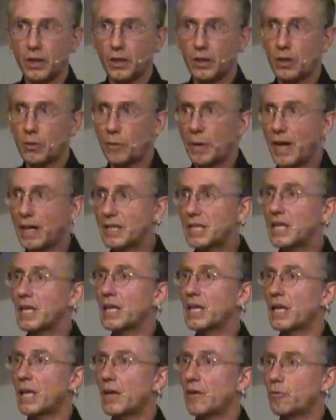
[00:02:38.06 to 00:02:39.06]
The
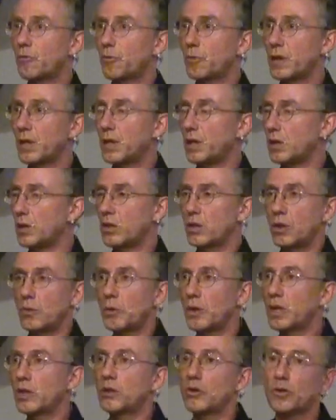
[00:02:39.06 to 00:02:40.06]
writing, if we,
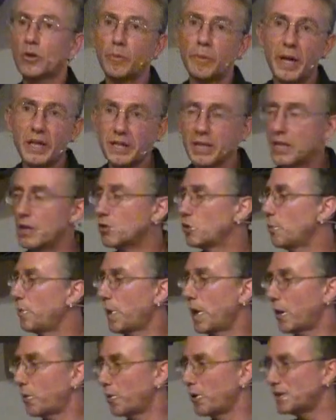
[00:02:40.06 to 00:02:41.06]
we can do the writing to
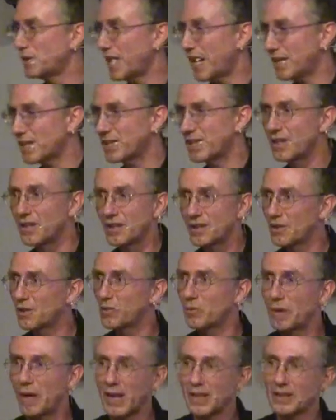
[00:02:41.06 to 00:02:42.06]
pay our taxes,
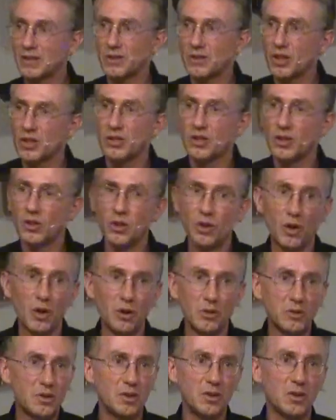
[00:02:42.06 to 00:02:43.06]
to write just a
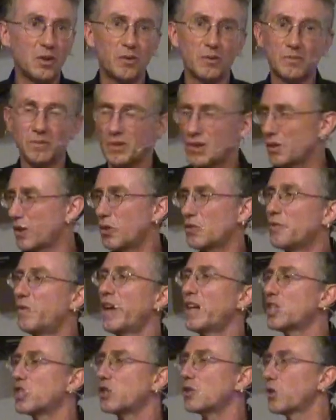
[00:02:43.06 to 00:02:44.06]
note, the
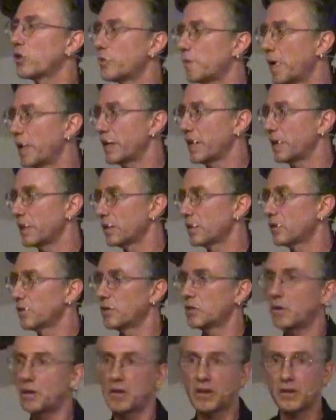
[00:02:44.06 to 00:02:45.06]
conventional writing,
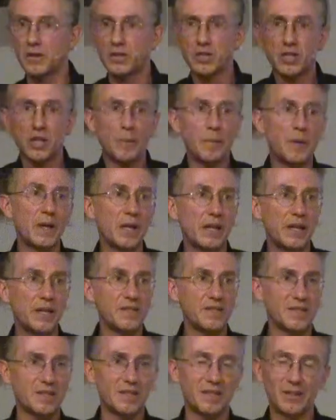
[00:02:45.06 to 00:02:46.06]
to do our shopping
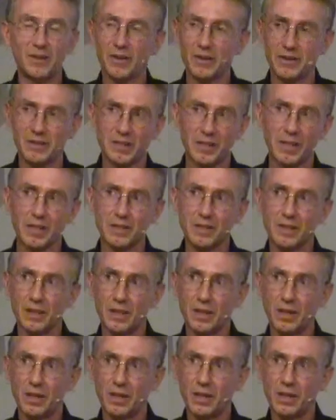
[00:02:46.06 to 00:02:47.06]
list and all these things.
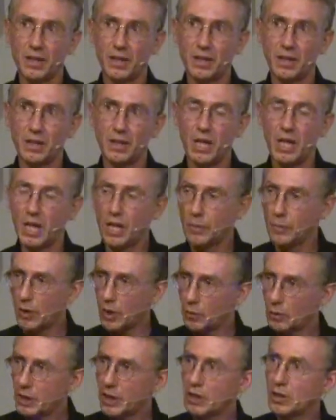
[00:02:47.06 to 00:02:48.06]

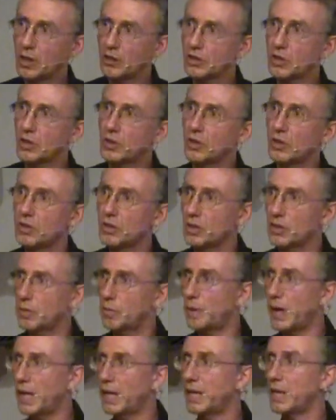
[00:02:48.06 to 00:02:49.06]
But we can also use
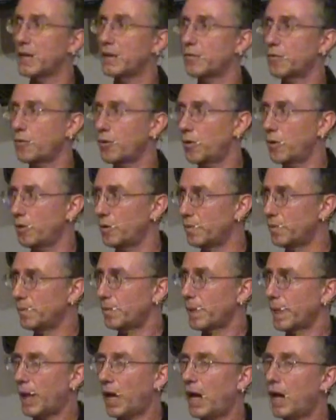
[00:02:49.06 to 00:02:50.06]
the writing for
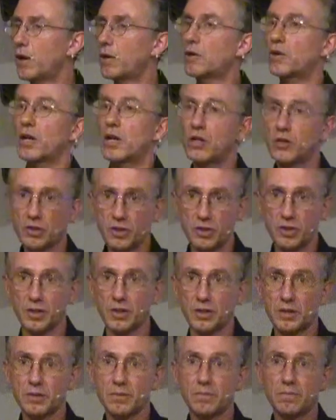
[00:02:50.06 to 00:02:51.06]
higher
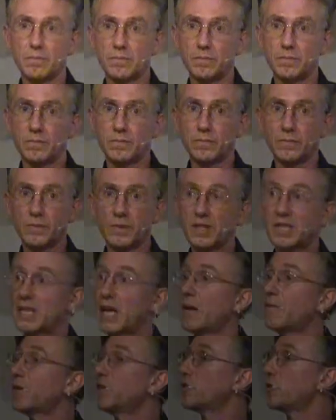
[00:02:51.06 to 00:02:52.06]
consciousness,
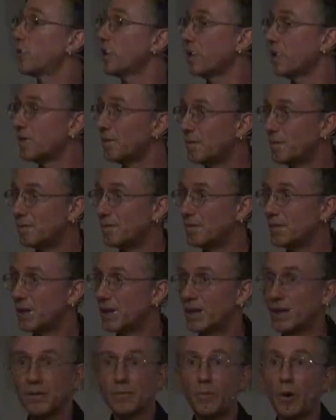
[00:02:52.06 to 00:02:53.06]
savitry,
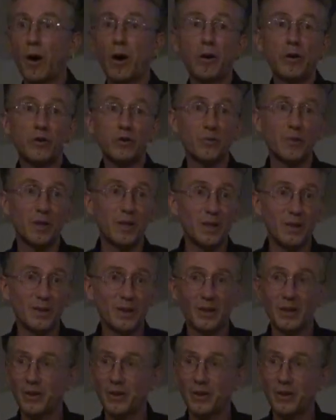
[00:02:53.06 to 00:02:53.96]
poetry,